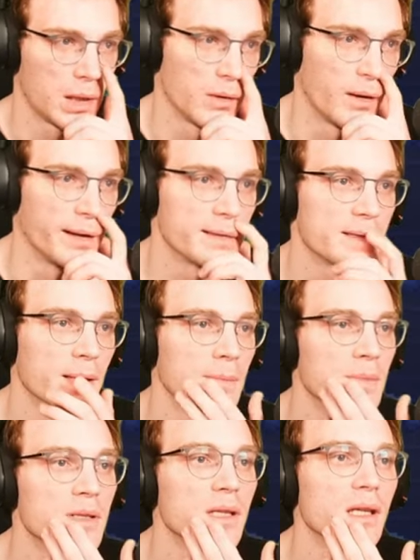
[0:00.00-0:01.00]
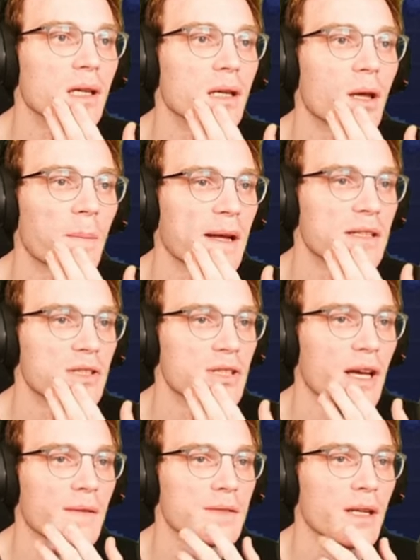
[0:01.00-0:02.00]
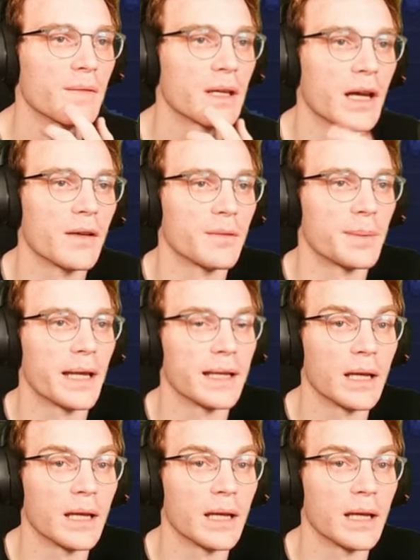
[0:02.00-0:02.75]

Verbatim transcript: Right, time to go back to Jeff's. I think I have a plan